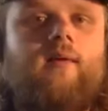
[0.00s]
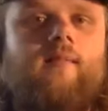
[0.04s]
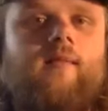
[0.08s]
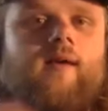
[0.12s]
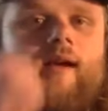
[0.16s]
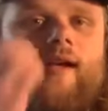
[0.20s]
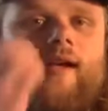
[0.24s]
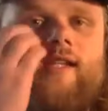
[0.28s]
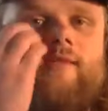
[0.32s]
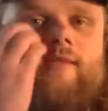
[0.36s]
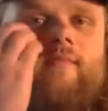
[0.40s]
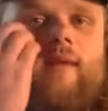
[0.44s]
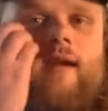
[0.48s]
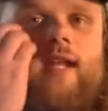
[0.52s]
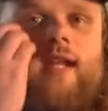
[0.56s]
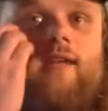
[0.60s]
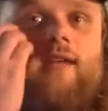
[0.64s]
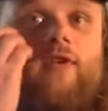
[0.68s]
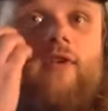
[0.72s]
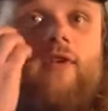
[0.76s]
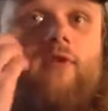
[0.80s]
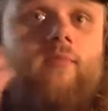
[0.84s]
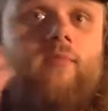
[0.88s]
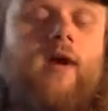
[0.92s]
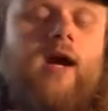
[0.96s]
As many
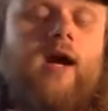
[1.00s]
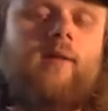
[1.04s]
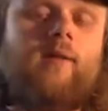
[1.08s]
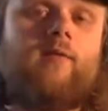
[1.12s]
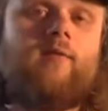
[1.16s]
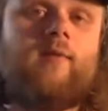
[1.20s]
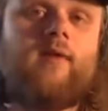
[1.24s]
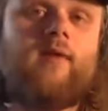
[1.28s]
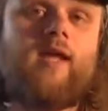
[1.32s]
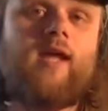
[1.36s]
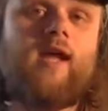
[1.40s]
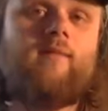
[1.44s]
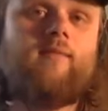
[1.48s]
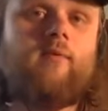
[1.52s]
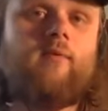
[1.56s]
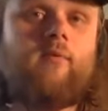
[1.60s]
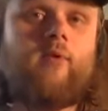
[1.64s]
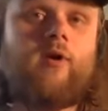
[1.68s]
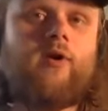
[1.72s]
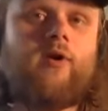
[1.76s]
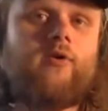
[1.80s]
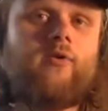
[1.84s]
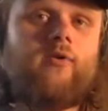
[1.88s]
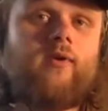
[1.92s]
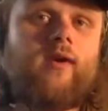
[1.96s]
of you probably have been
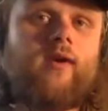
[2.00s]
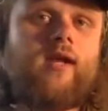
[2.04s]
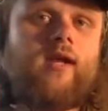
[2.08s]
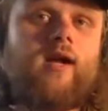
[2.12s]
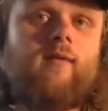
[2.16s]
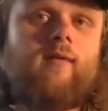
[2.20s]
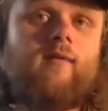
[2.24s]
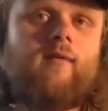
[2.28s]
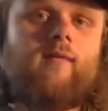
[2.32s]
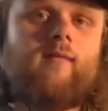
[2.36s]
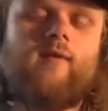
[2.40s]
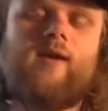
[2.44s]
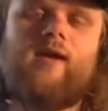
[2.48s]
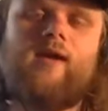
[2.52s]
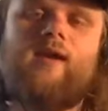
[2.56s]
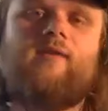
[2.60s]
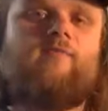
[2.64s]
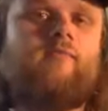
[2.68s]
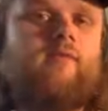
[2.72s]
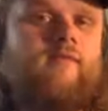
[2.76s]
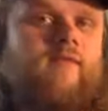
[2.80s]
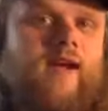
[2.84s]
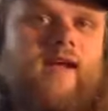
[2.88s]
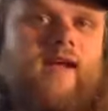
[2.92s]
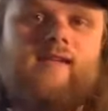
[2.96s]
wondering about, and
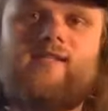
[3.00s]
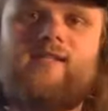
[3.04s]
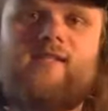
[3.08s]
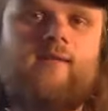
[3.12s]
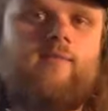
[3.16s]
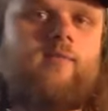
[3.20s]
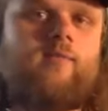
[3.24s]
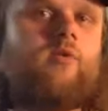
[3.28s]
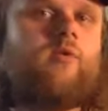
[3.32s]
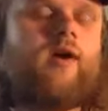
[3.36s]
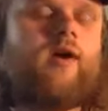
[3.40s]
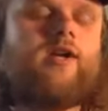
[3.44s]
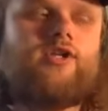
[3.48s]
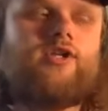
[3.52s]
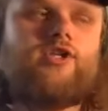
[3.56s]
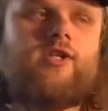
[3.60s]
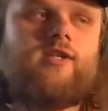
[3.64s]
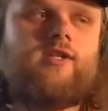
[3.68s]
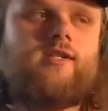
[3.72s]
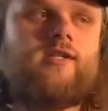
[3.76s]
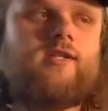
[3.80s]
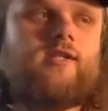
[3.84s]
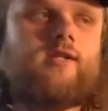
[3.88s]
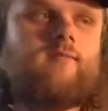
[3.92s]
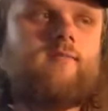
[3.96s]
we've had some
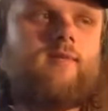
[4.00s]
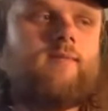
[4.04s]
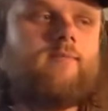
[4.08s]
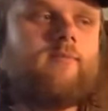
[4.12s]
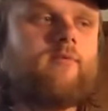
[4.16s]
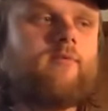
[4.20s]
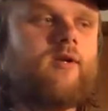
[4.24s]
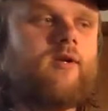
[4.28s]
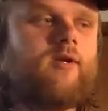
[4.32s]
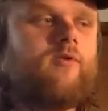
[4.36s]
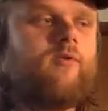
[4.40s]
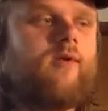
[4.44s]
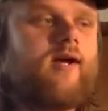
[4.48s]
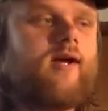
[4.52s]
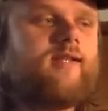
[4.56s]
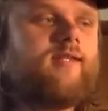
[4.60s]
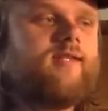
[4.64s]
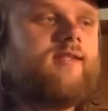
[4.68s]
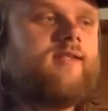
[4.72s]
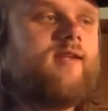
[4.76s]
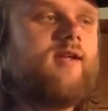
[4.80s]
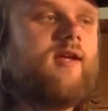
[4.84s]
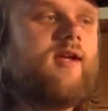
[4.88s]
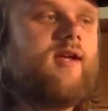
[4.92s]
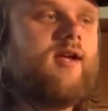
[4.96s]
questions, some people
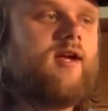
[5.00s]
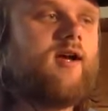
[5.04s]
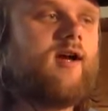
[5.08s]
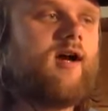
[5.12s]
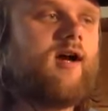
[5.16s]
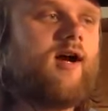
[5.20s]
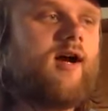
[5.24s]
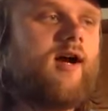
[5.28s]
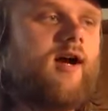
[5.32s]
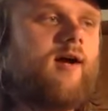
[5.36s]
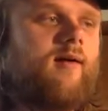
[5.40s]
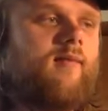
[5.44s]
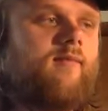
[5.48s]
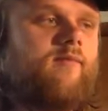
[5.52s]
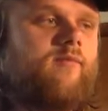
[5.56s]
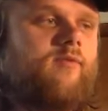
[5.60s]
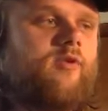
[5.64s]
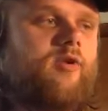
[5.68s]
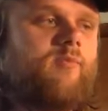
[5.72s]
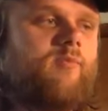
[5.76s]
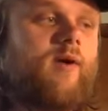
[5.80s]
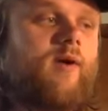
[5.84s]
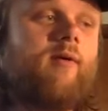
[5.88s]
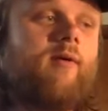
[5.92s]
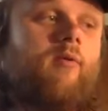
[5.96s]
requests,
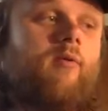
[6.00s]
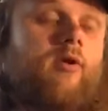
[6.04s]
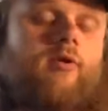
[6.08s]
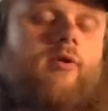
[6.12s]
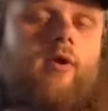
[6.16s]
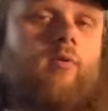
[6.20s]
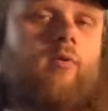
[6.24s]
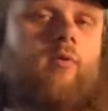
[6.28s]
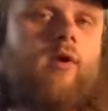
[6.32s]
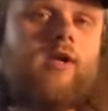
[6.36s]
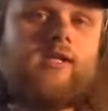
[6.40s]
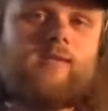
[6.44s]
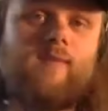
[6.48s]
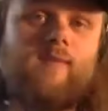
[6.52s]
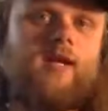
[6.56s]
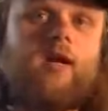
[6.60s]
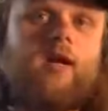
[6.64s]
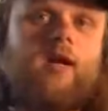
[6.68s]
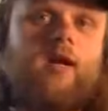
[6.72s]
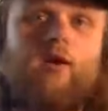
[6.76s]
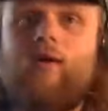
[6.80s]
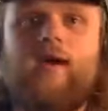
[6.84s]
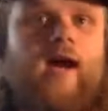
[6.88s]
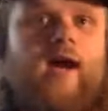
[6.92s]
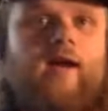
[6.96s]
you're probably wondering what's been
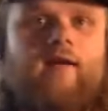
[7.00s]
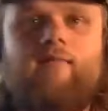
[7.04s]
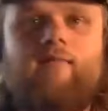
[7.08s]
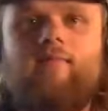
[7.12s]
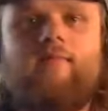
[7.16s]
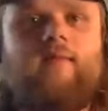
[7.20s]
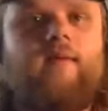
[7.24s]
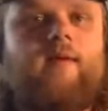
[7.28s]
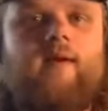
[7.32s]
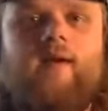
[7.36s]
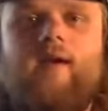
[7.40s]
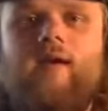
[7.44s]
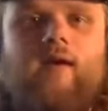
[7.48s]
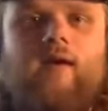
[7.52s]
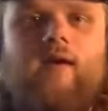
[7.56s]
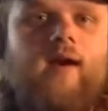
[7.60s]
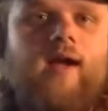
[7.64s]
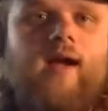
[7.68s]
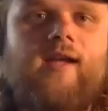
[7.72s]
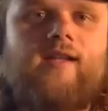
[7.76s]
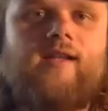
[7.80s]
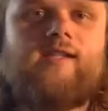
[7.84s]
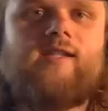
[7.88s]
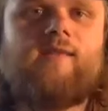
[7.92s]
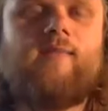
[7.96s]
going on in our
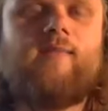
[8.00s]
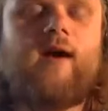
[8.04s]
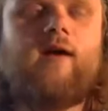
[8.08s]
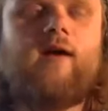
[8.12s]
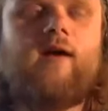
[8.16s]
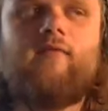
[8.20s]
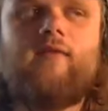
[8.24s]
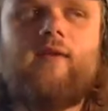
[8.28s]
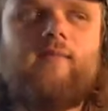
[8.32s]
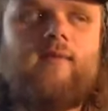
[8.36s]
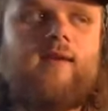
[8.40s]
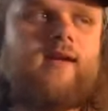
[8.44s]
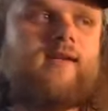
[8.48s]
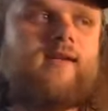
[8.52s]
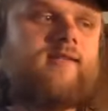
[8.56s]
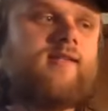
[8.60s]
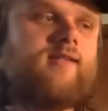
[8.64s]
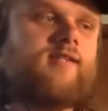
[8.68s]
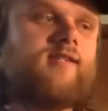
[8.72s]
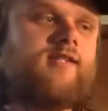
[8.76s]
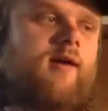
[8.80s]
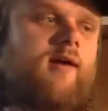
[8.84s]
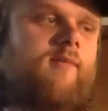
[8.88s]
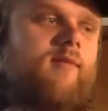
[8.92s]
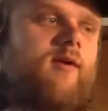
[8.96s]
heads about VBS
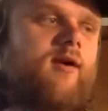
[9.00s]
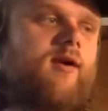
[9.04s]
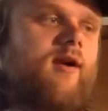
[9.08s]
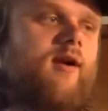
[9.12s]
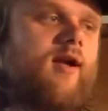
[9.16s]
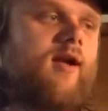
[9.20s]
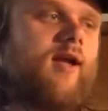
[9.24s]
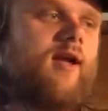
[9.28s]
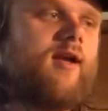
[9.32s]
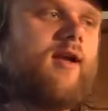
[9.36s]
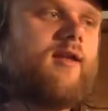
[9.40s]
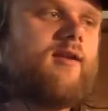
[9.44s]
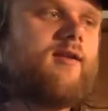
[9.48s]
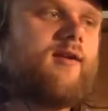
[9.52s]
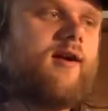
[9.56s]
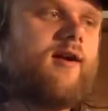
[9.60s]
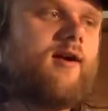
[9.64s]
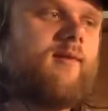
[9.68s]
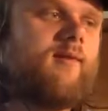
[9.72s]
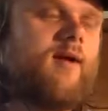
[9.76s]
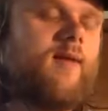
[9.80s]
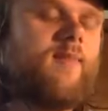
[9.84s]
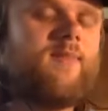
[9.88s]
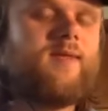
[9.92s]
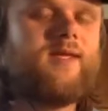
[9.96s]
this summer. And
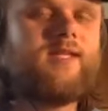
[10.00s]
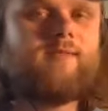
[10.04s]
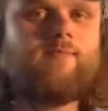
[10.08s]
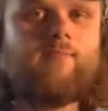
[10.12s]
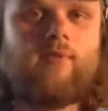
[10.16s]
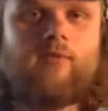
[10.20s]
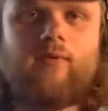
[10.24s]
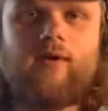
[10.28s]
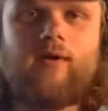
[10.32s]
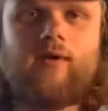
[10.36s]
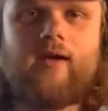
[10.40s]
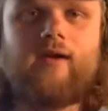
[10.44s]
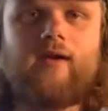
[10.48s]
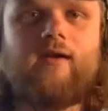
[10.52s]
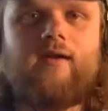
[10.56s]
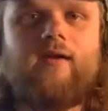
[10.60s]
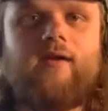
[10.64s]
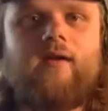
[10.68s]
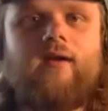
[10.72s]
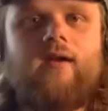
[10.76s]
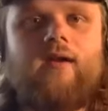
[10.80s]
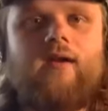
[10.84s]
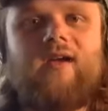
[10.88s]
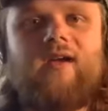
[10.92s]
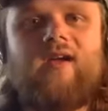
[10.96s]
at this point,
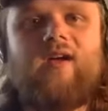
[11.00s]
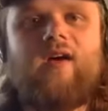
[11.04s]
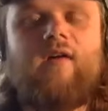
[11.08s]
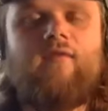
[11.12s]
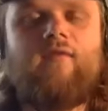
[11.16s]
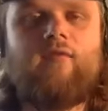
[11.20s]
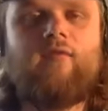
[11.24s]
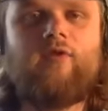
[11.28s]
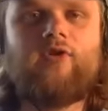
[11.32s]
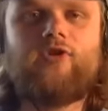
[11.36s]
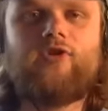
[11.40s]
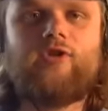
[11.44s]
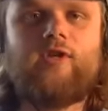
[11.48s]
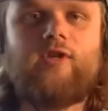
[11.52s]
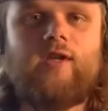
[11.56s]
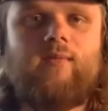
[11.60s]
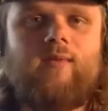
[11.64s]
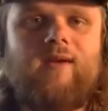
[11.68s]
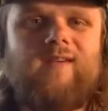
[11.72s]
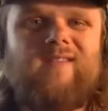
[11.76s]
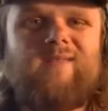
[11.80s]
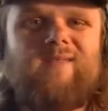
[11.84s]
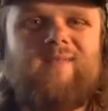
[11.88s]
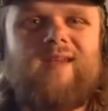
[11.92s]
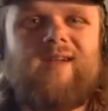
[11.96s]
unfortunately,
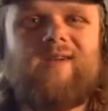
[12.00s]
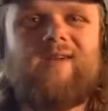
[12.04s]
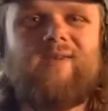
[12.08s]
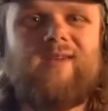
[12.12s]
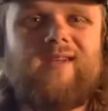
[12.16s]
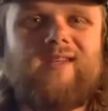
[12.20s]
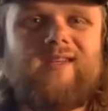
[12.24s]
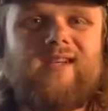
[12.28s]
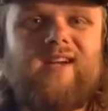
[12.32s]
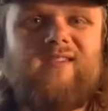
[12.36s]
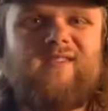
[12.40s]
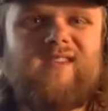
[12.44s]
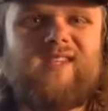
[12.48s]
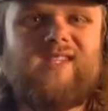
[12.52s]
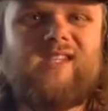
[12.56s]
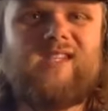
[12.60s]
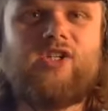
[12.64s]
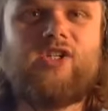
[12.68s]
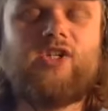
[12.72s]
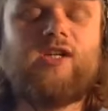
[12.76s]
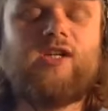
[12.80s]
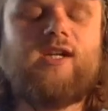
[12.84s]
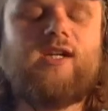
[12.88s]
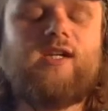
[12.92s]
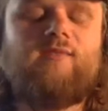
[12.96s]
we have to make a really tough
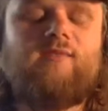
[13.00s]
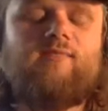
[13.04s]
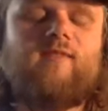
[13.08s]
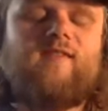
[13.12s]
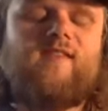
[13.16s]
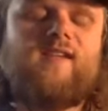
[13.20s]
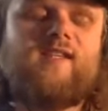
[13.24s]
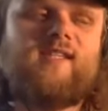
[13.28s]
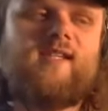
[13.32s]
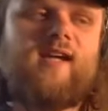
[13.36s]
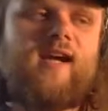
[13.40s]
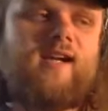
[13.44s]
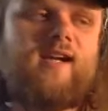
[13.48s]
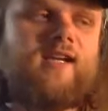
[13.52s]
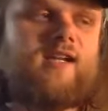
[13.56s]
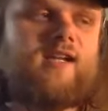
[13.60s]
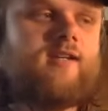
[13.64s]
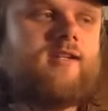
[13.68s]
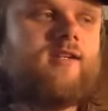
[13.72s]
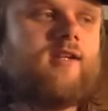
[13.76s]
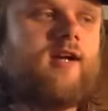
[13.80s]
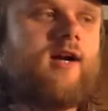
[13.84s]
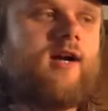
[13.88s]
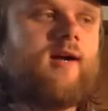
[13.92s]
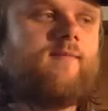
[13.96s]
decision, and we've
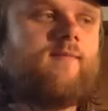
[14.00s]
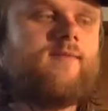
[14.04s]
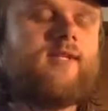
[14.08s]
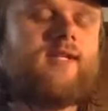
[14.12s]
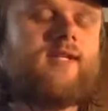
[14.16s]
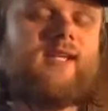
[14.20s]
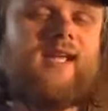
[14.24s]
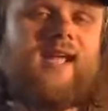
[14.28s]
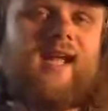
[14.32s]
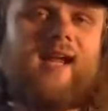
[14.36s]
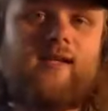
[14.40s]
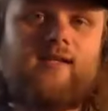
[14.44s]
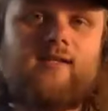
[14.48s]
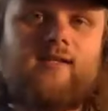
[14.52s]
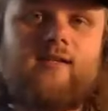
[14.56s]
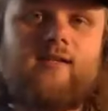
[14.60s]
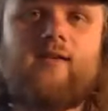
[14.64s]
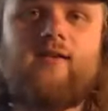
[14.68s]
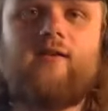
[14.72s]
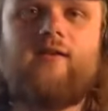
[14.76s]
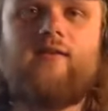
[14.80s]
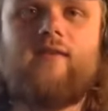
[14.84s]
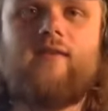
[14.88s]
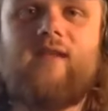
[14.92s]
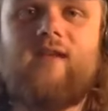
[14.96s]
decided to
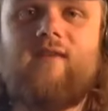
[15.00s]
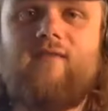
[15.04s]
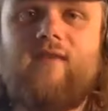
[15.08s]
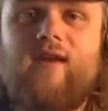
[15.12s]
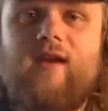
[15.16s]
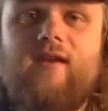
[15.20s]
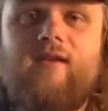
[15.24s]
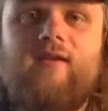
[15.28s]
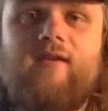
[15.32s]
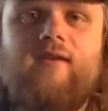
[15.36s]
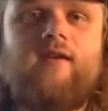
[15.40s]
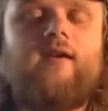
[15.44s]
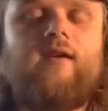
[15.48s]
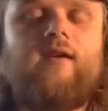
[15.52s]
cancel the event